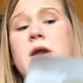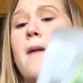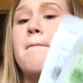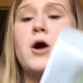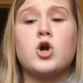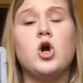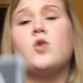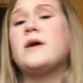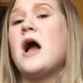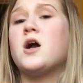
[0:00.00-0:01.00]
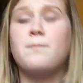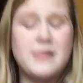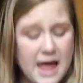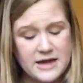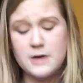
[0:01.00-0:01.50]
We got pearl, we got
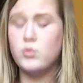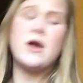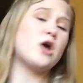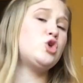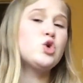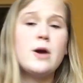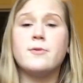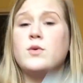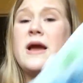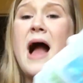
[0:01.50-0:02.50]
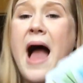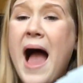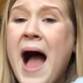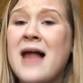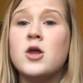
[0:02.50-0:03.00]
platinum, we got cucumber, we got
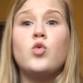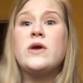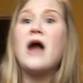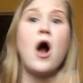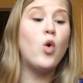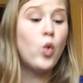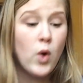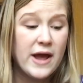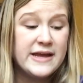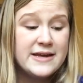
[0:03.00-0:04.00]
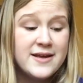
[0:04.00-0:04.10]
aloe, we got white.